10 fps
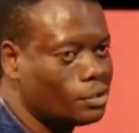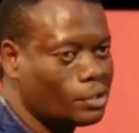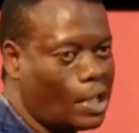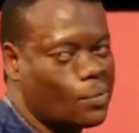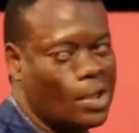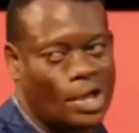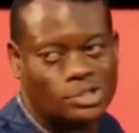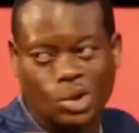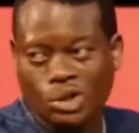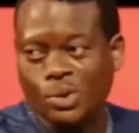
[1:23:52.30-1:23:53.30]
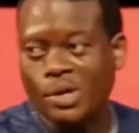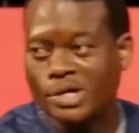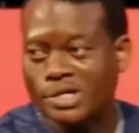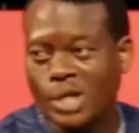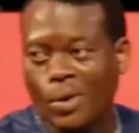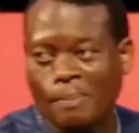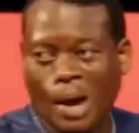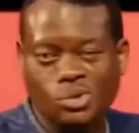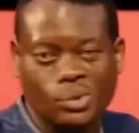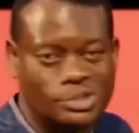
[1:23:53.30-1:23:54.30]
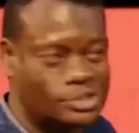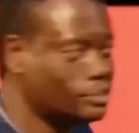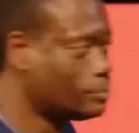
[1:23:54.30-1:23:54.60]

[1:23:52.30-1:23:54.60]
Can we ask God to increase our bandwidth?